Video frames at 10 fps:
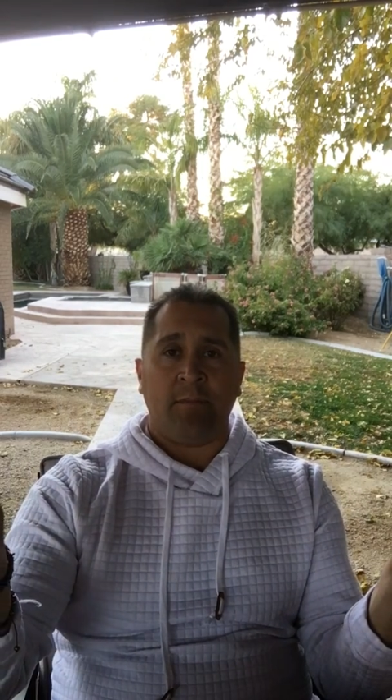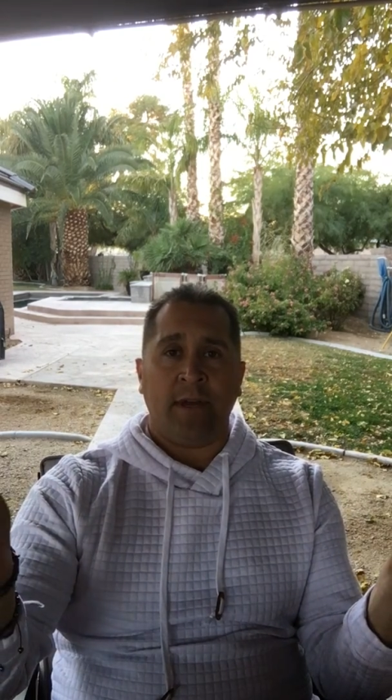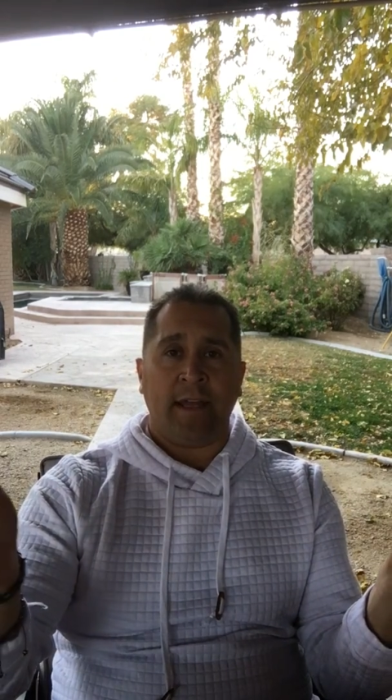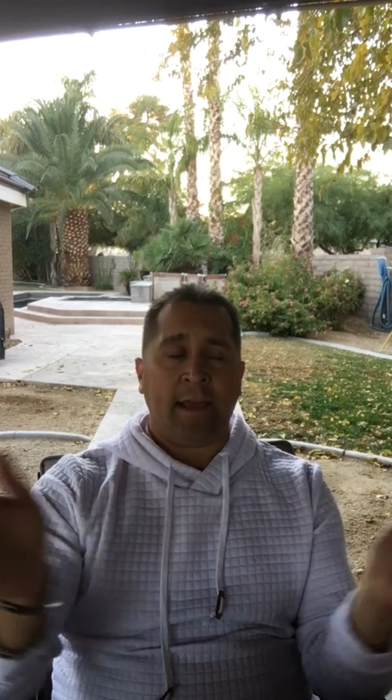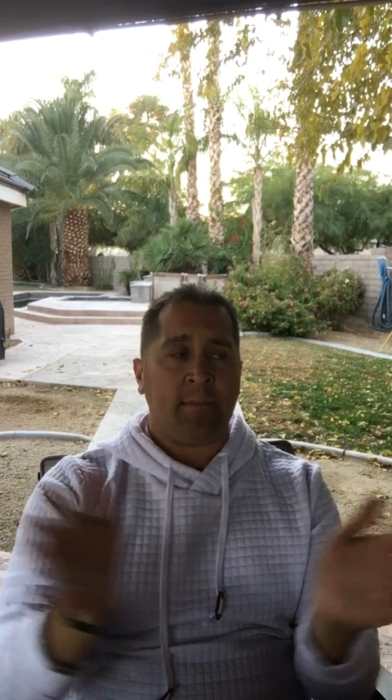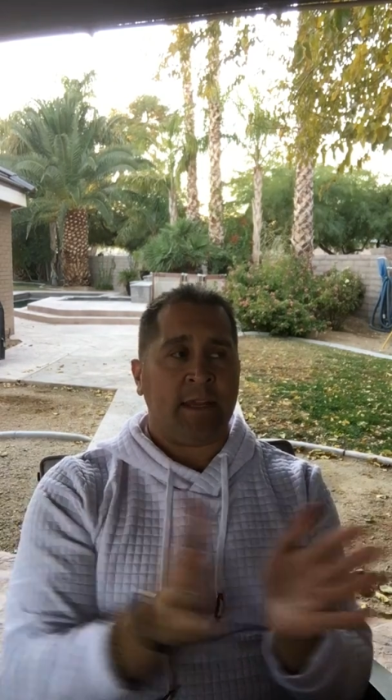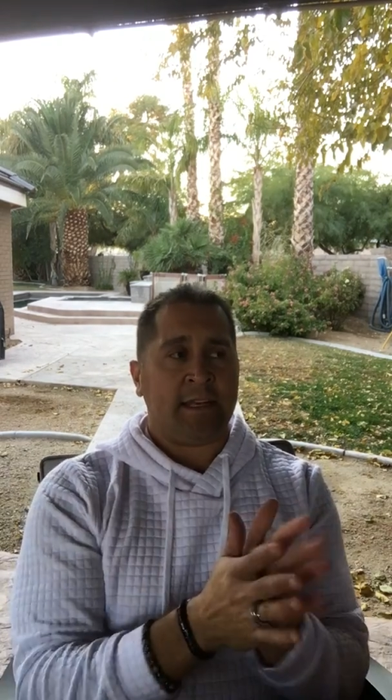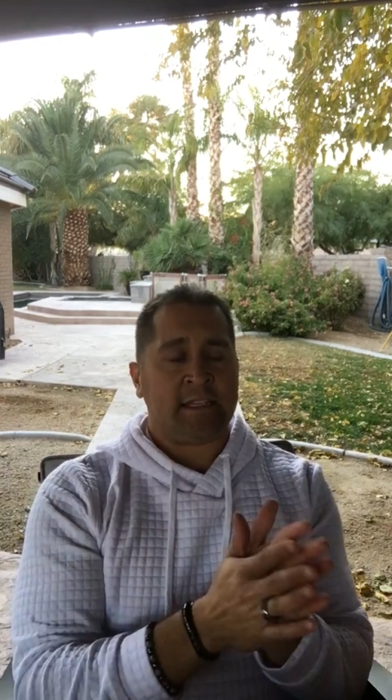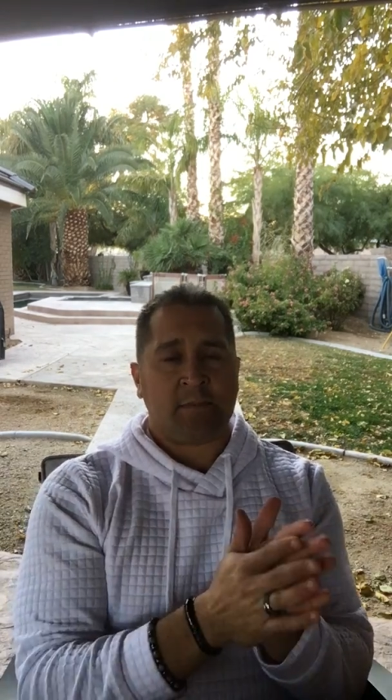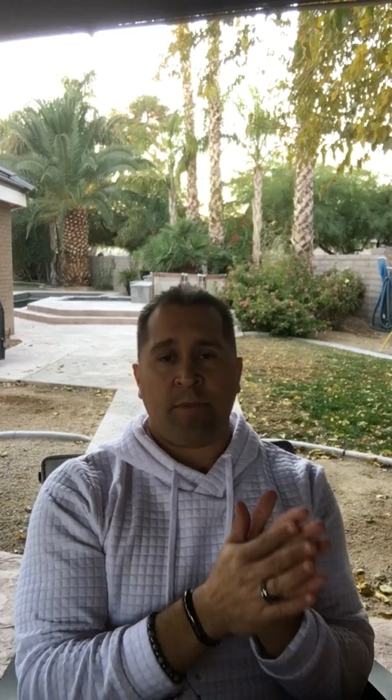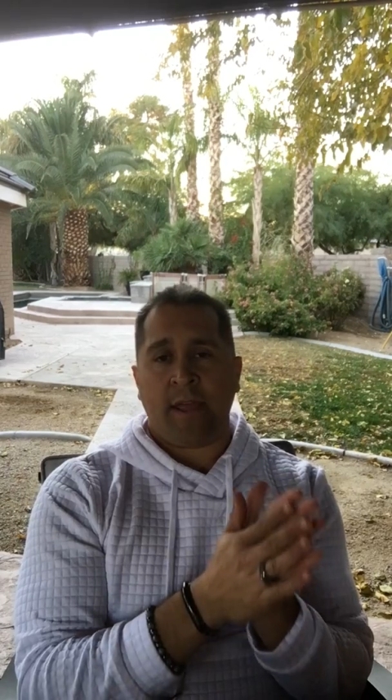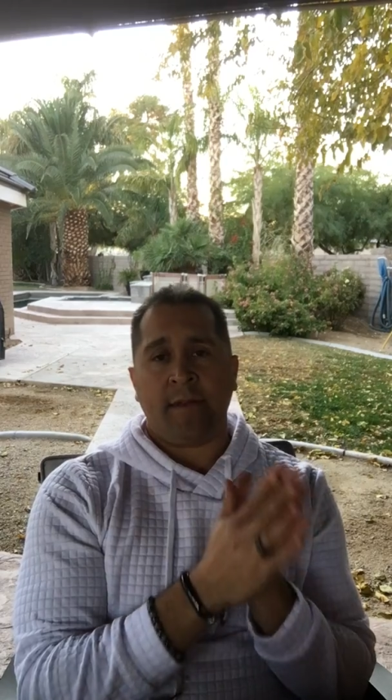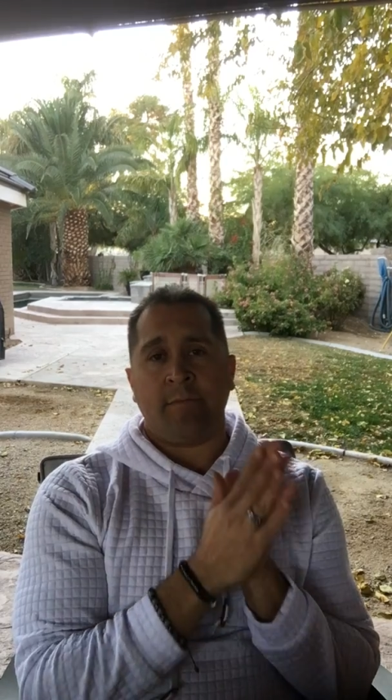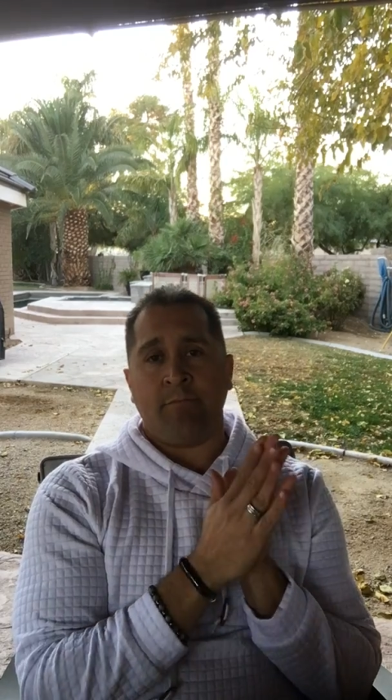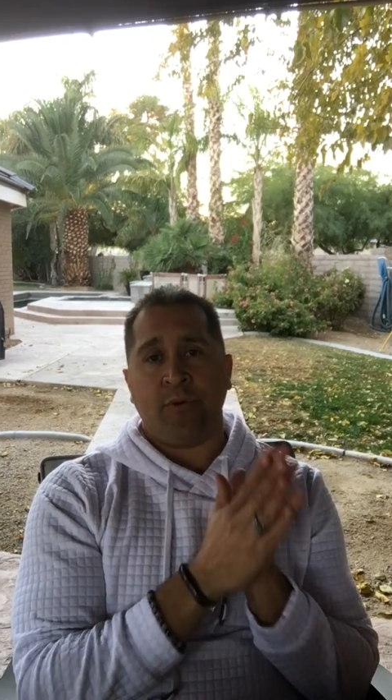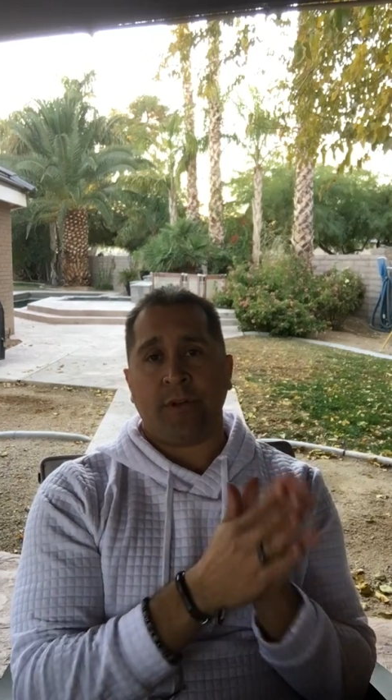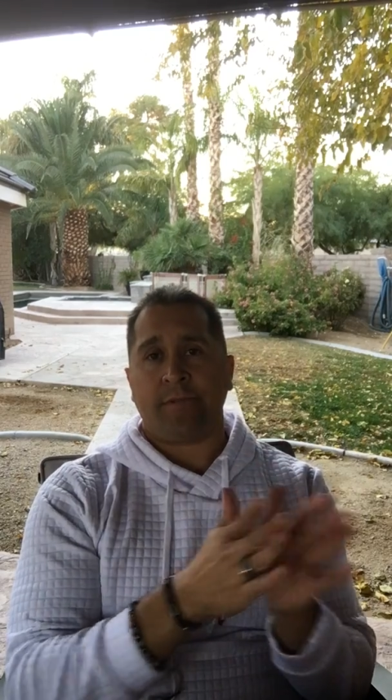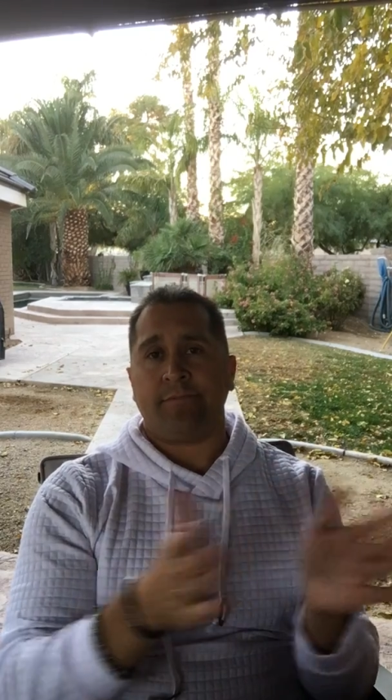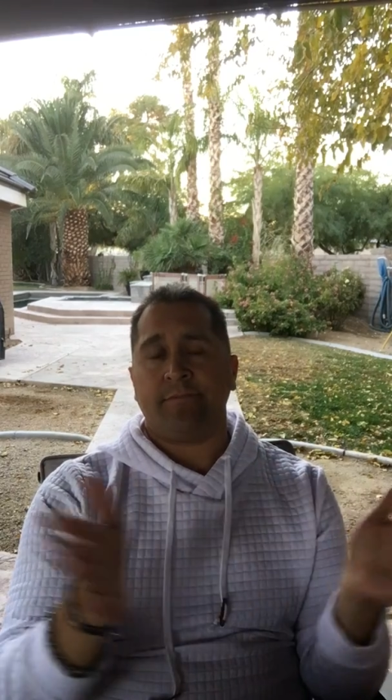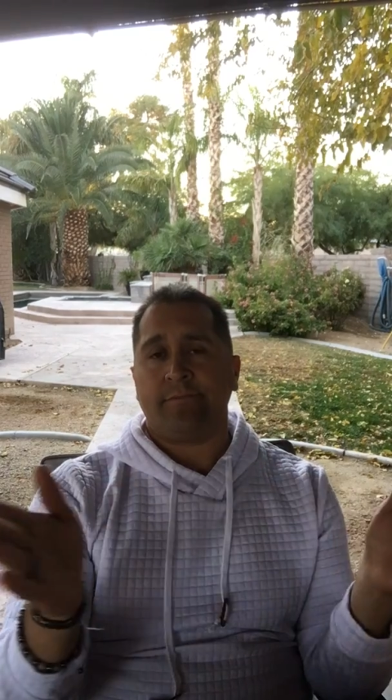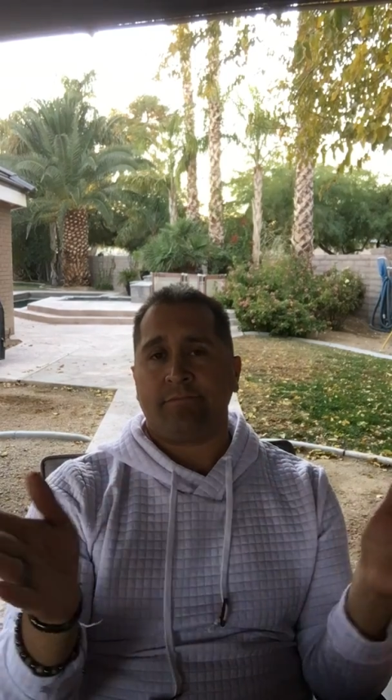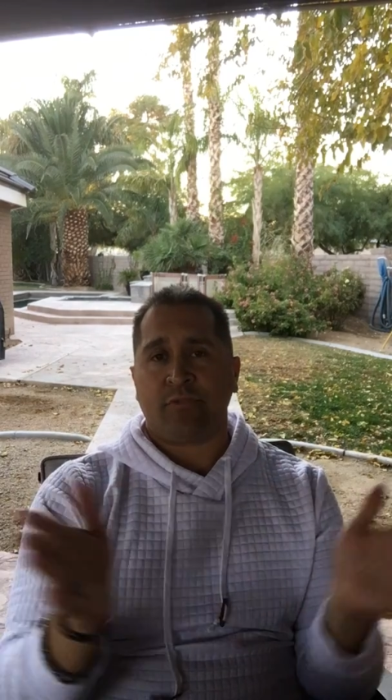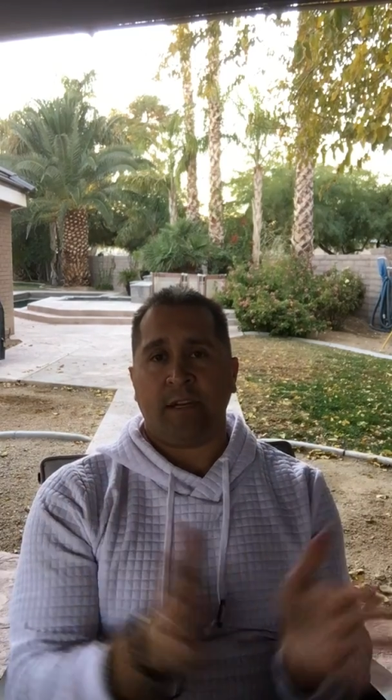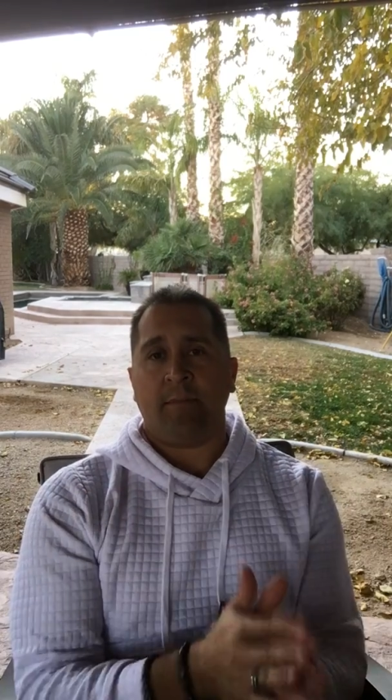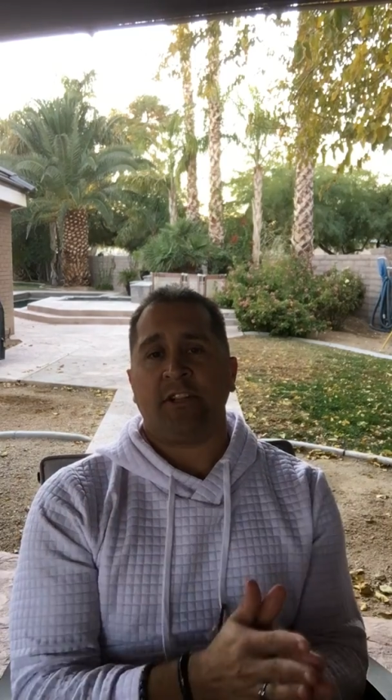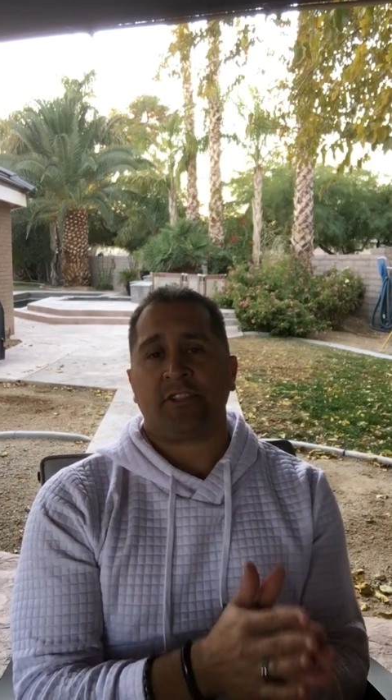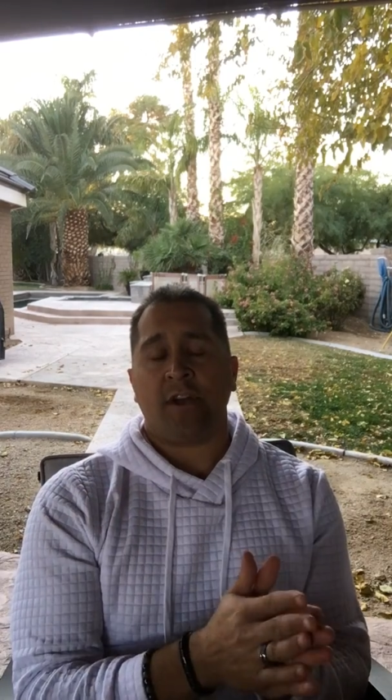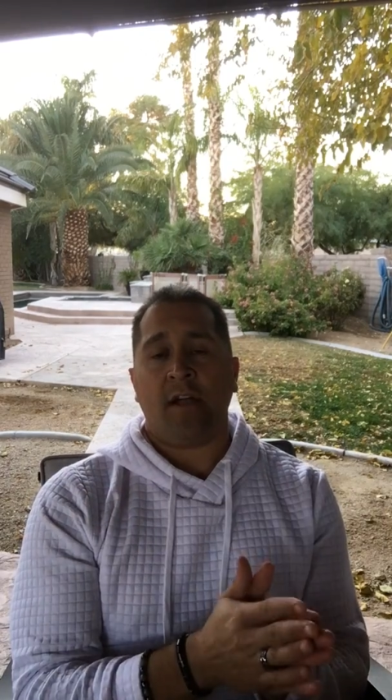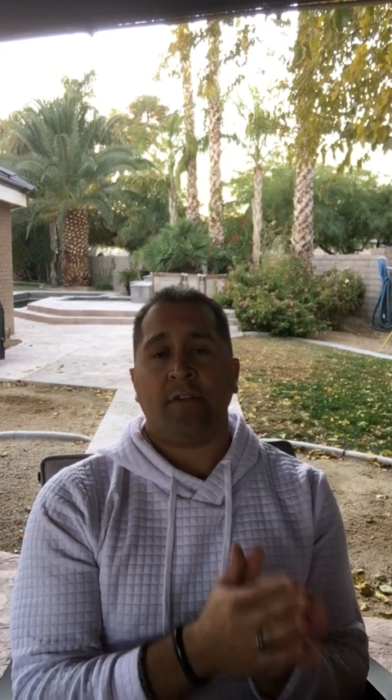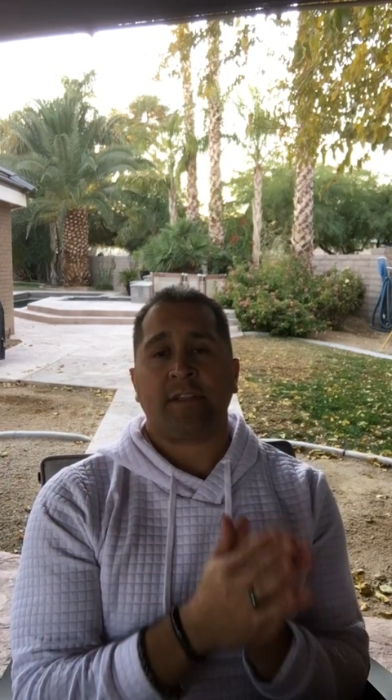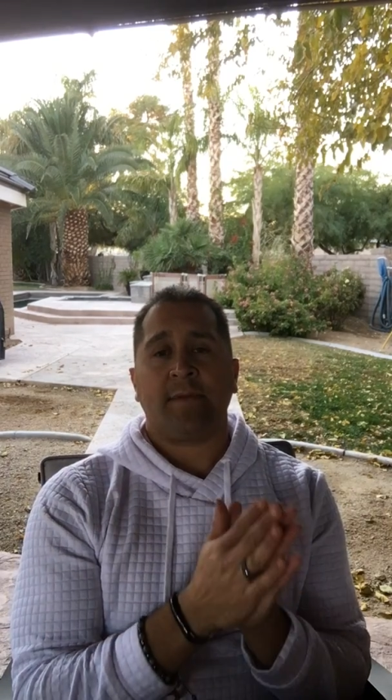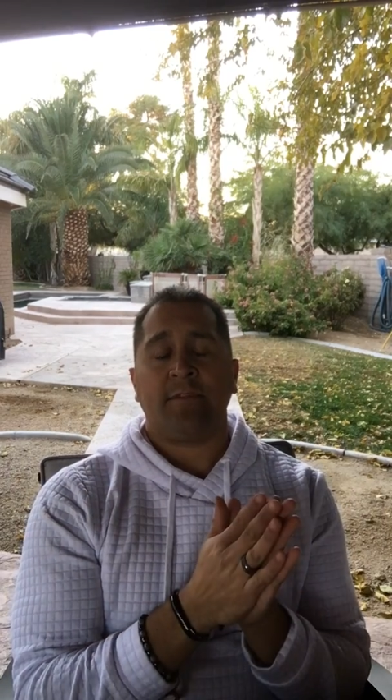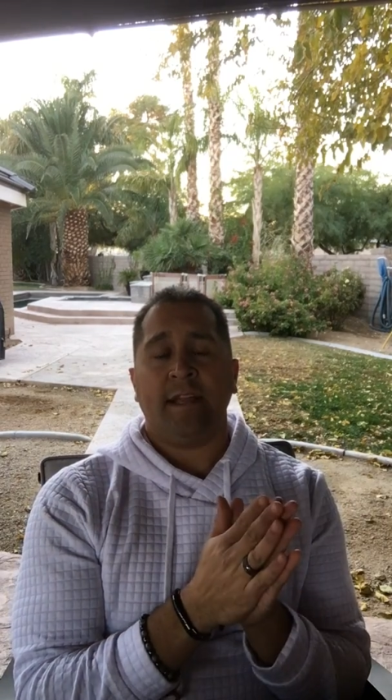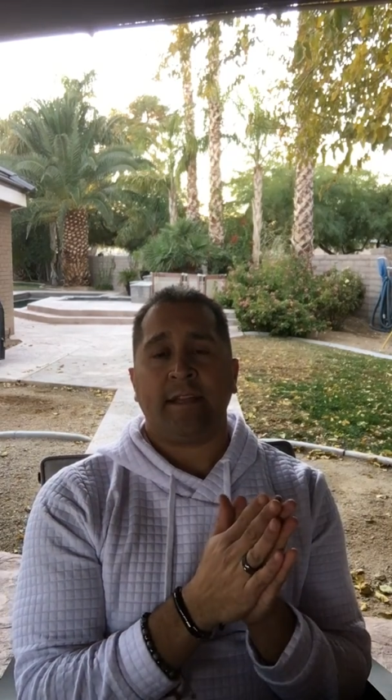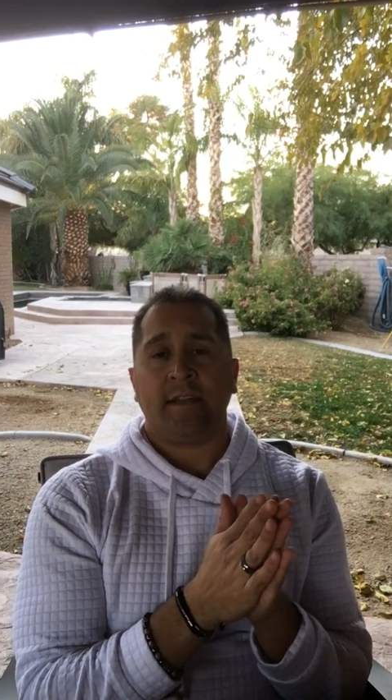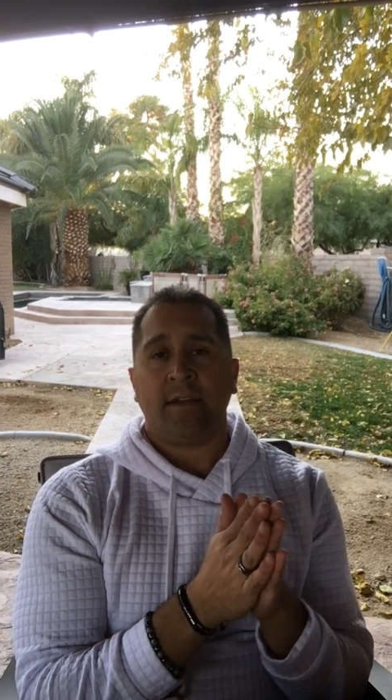but I mean, it's been booked pretty much solid except for like